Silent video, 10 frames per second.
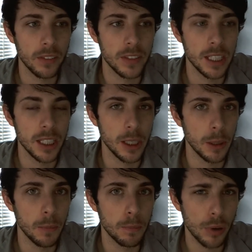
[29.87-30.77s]

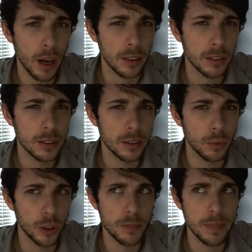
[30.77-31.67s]
the product,
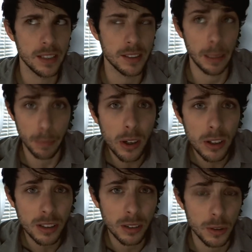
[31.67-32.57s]
which means that
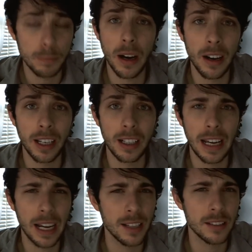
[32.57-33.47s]
person who's buying
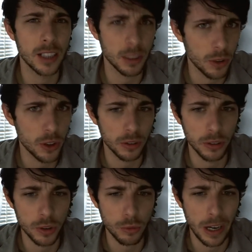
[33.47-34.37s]
has the commercial
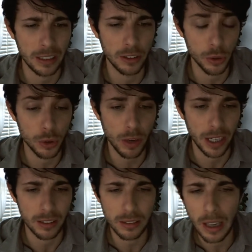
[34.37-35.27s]
use
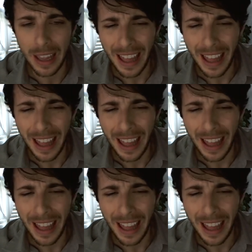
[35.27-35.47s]
rights.